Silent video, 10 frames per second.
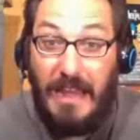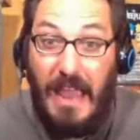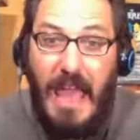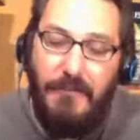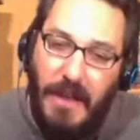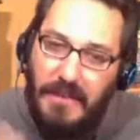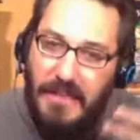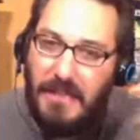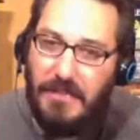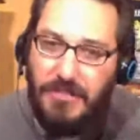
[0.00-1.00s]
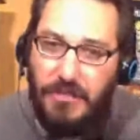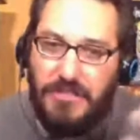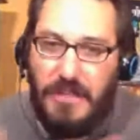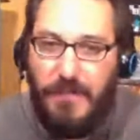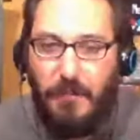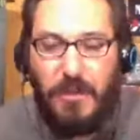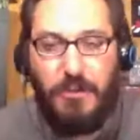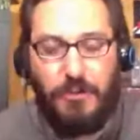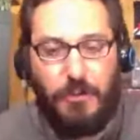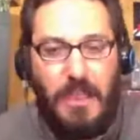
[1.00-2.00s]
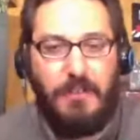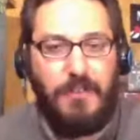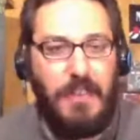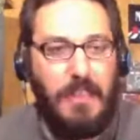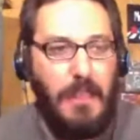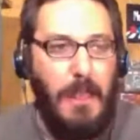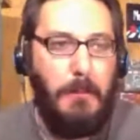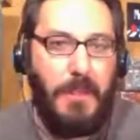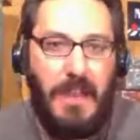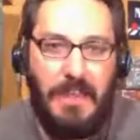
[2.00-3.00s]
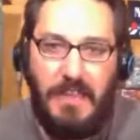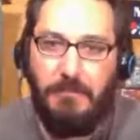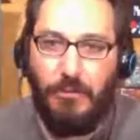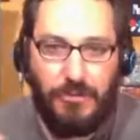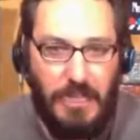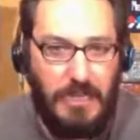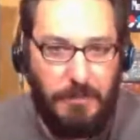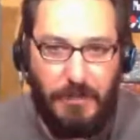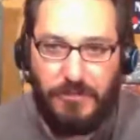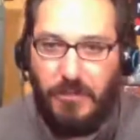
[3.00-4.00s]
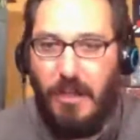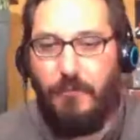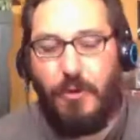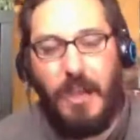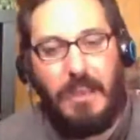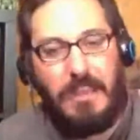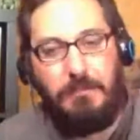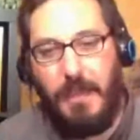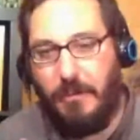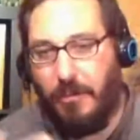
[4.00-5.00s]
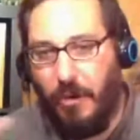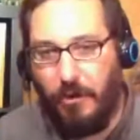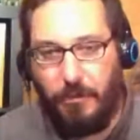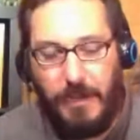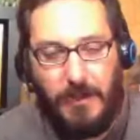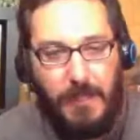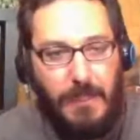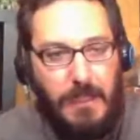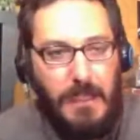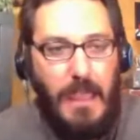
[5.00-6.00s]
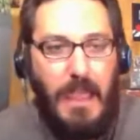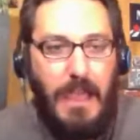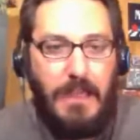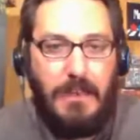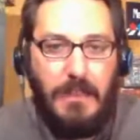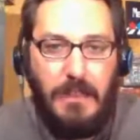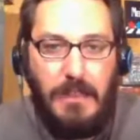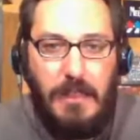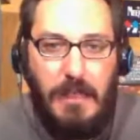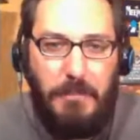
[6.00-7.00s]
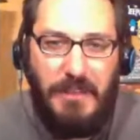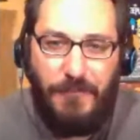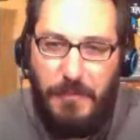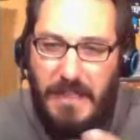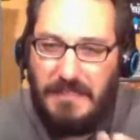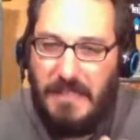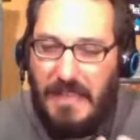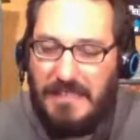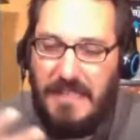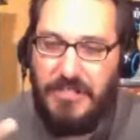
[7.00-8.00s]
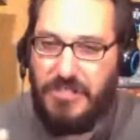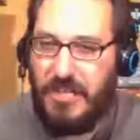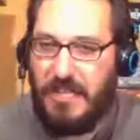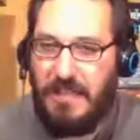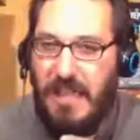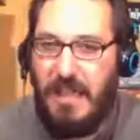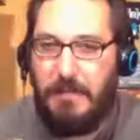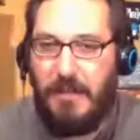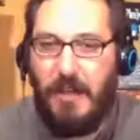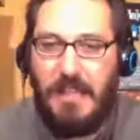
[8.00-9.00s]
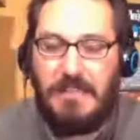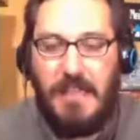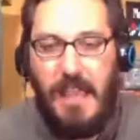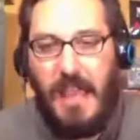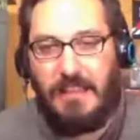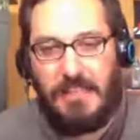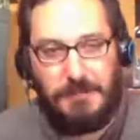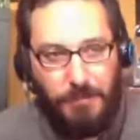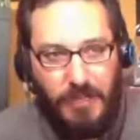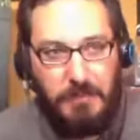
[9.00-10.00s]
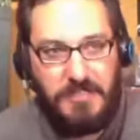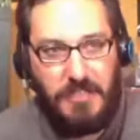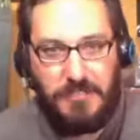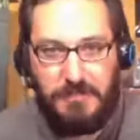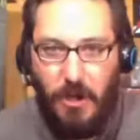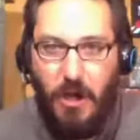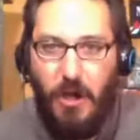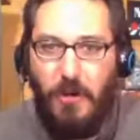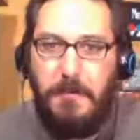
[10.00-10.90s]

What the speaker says: have ideas, stuff I want to do creatively, but I need more. I need better software. I need better hardware, But for me, it's like I said, chicken and the egg, because at this point I'm so small,